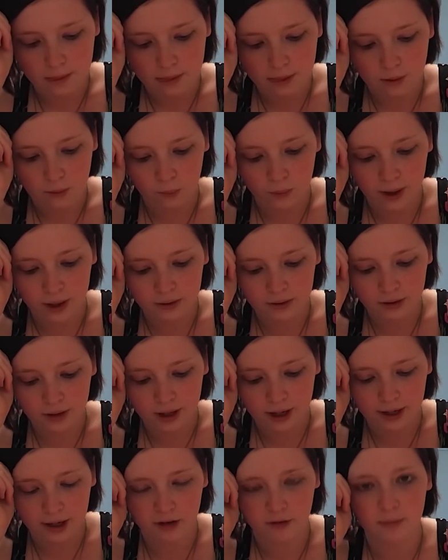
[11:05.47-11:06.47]
Where did
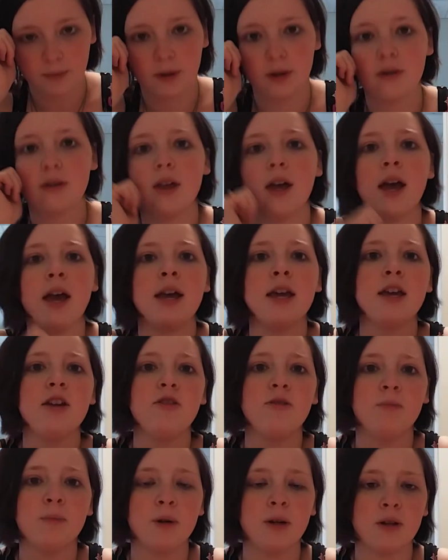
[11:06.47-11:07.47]
I give birth? I
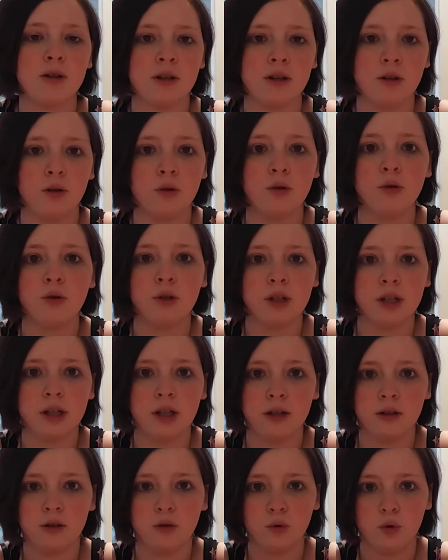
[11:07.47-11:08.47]
gave birth in
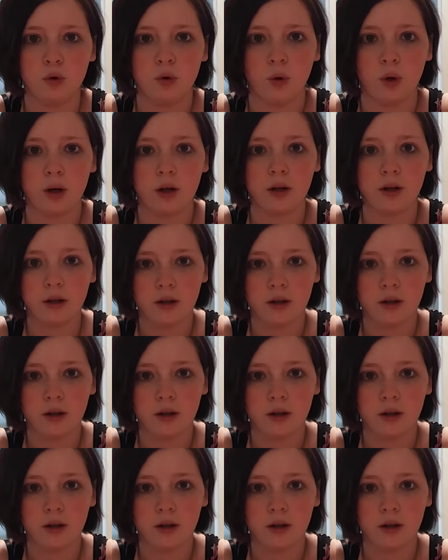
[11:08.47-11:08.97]
Olean, New York.